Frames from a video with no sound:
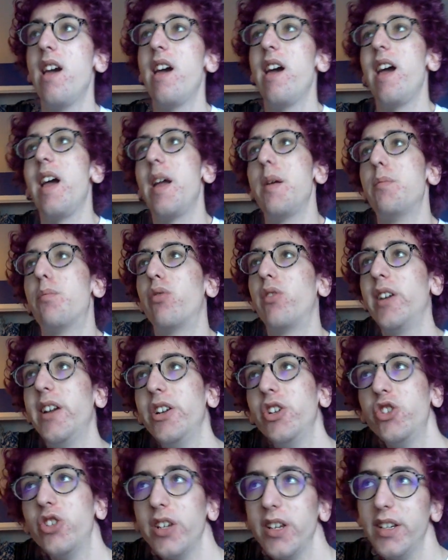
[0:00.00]
A
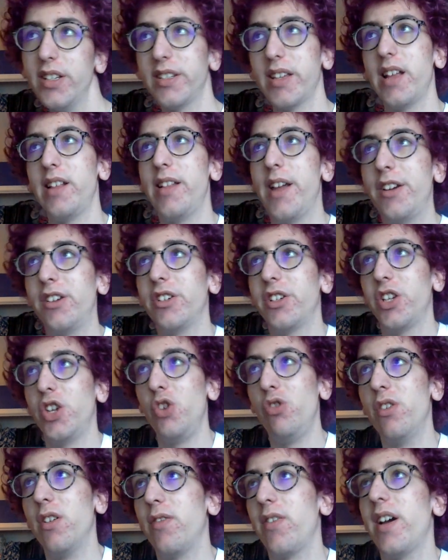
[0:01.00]
bridge is a layer
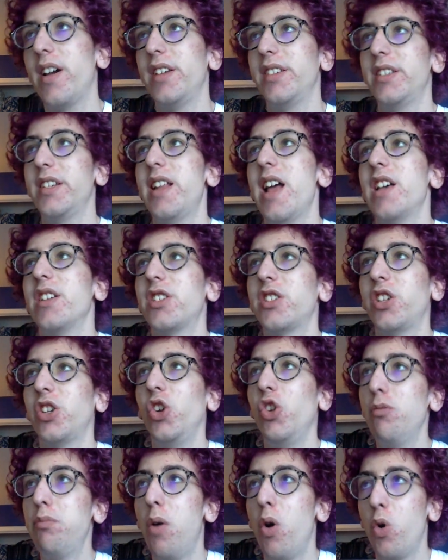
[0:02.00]
2 device. It has
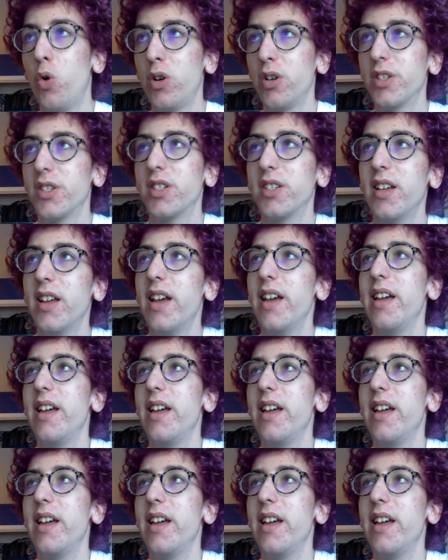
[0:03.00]
two ports.